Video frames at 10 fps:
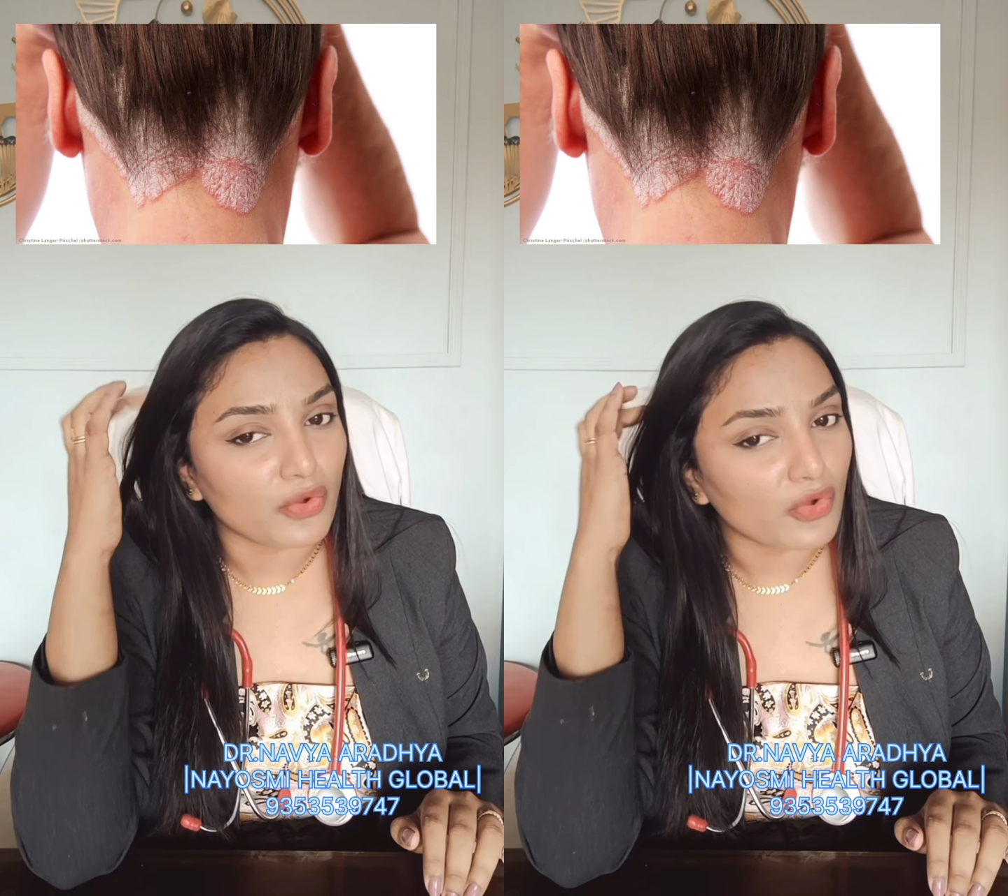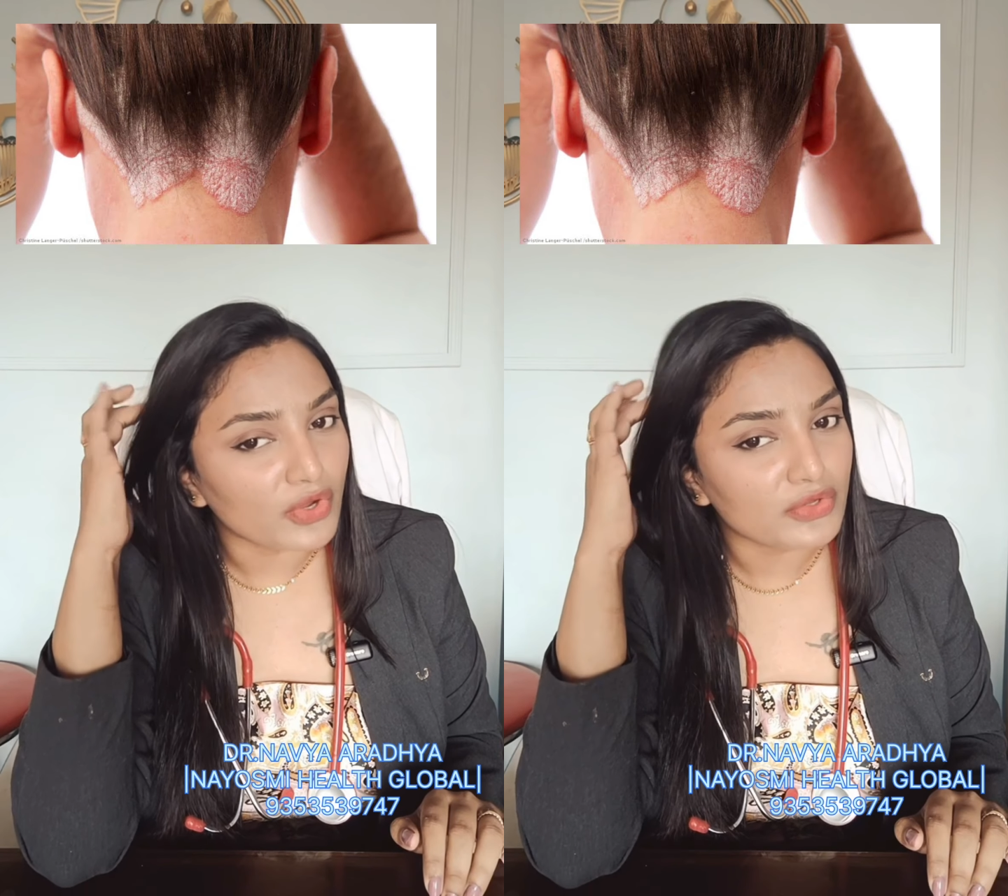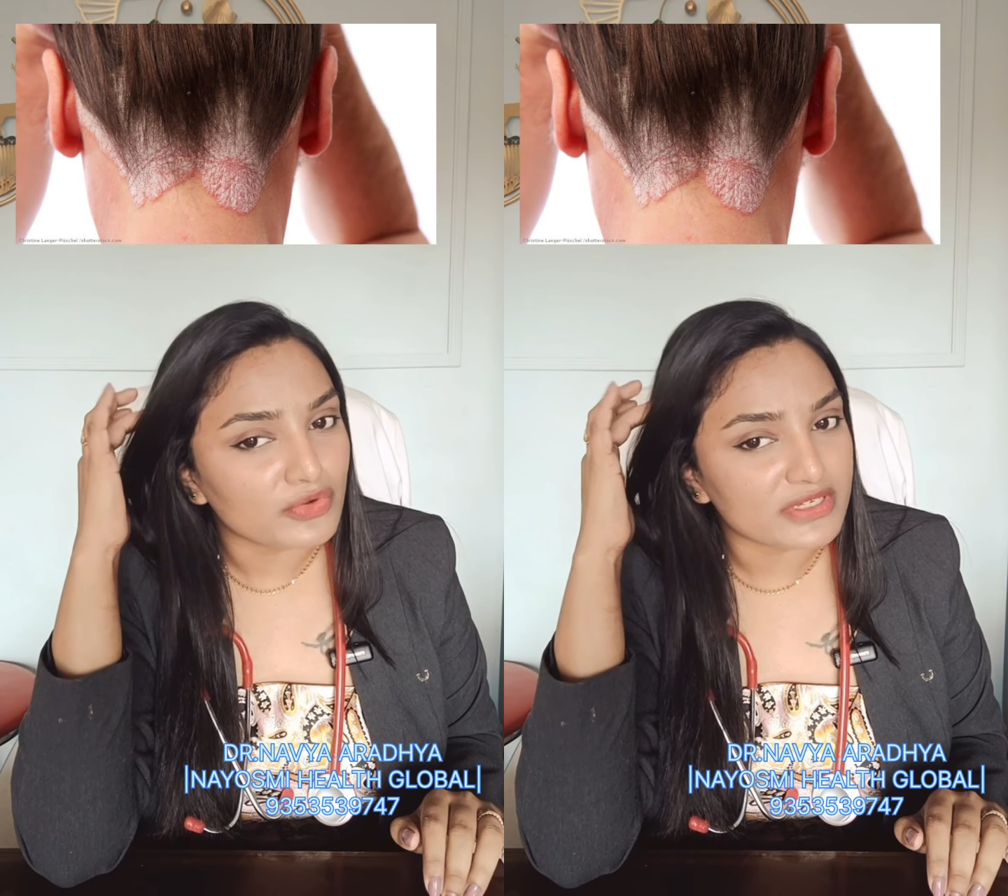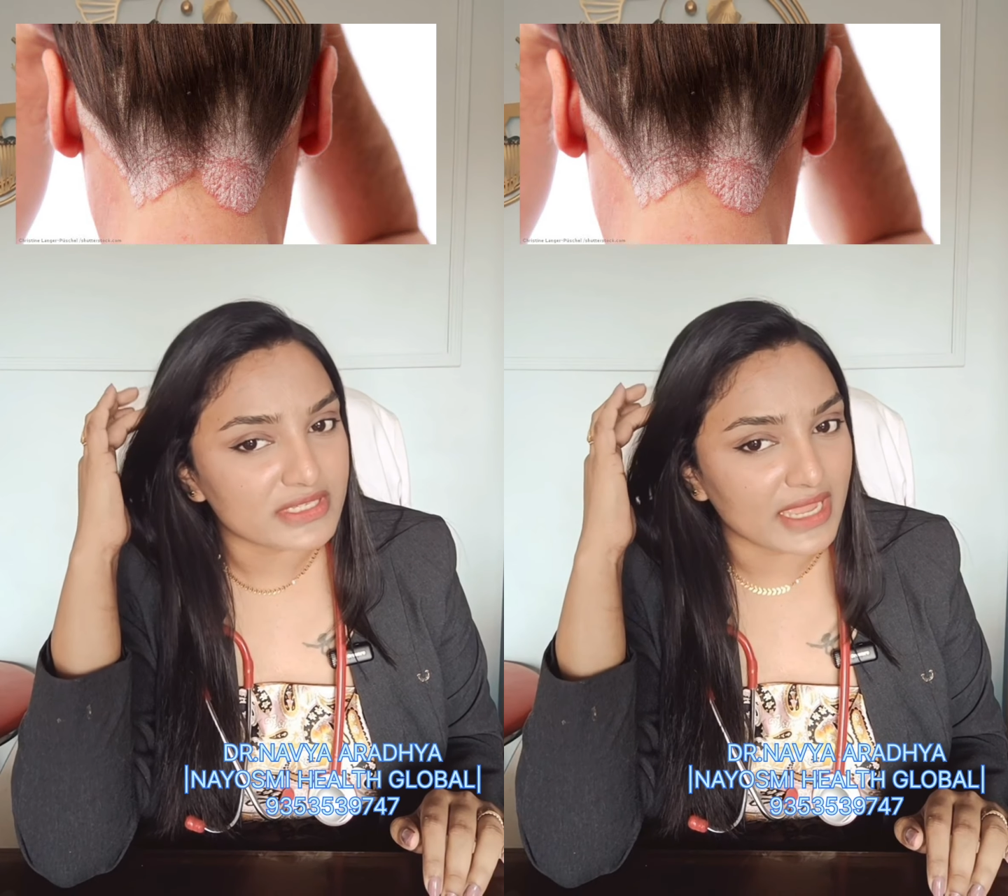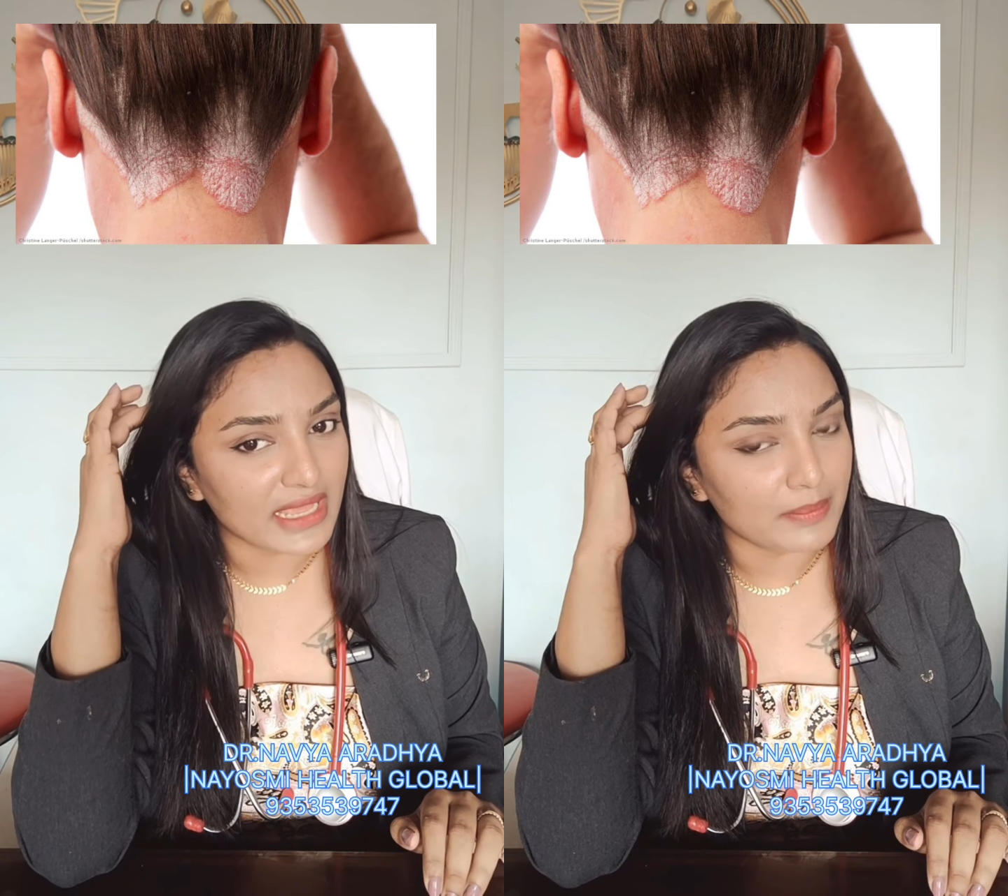on your
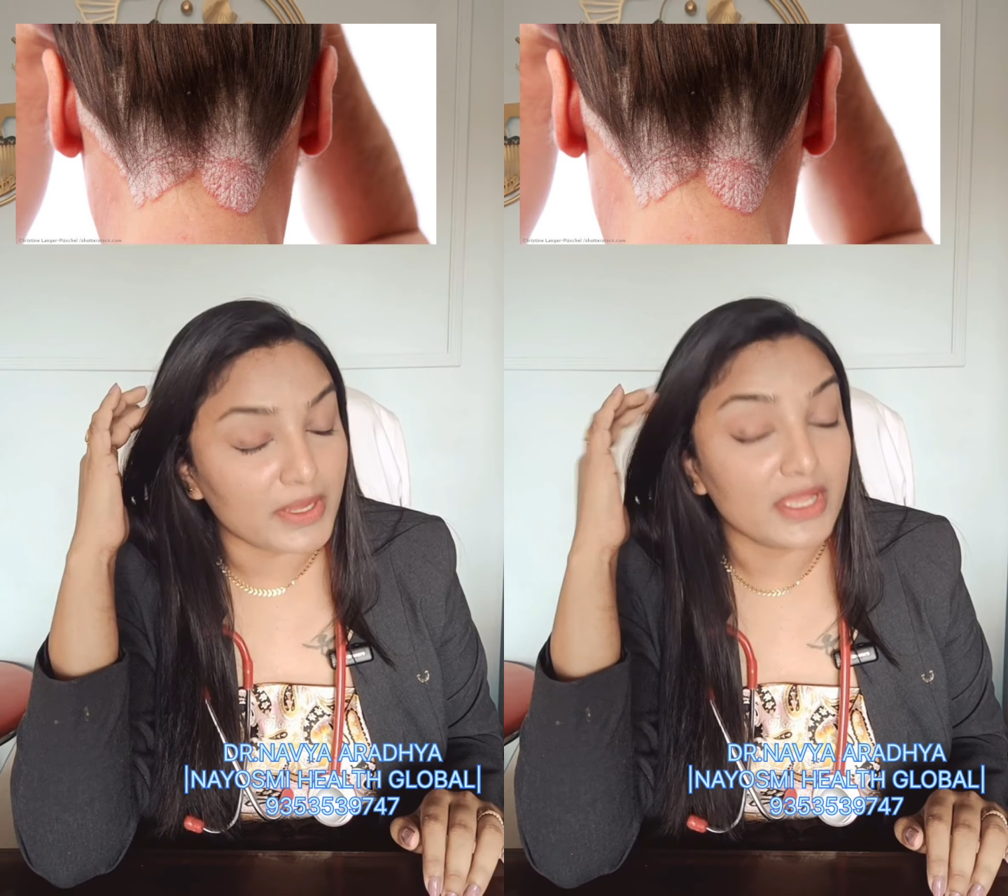scalp,